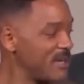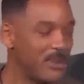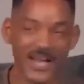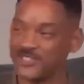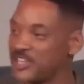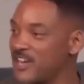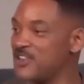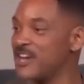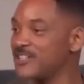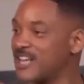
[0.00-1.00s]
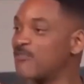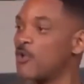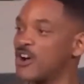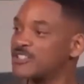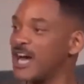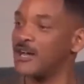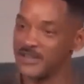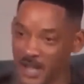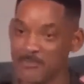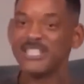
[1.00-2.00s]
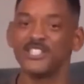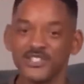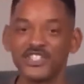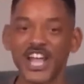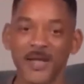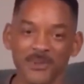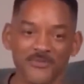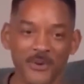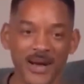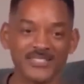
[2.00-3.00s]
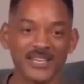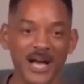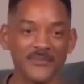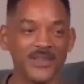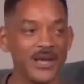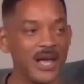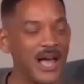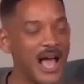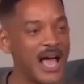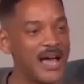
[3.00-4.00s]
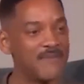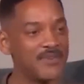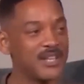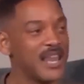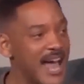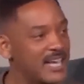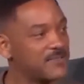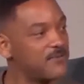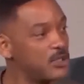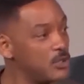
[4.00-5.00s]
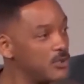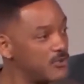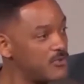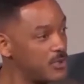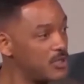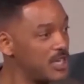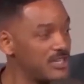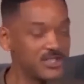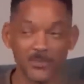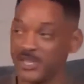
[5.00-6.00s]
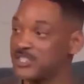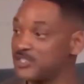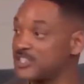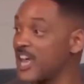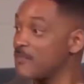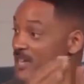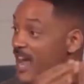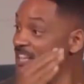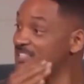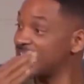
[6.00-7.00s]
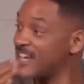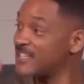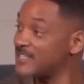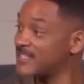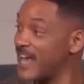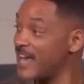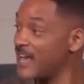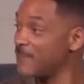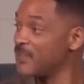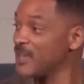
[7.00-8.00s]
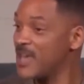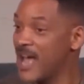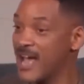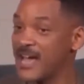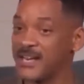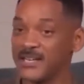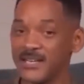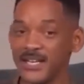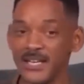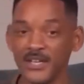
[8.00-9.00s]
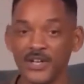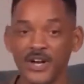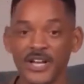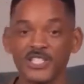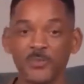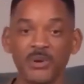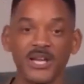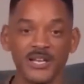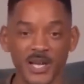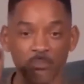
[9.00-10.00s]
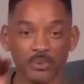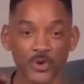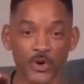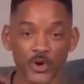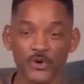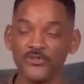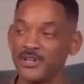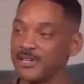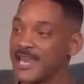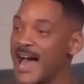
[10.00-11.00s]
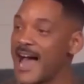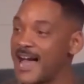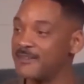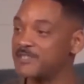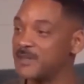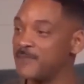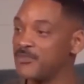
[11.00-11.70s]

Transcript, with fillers: the past 10 years, I've worked out a mission statement for myself. And for the last few, few years, the mission statement has stayed the same. And, it, you know, it's been improve lives,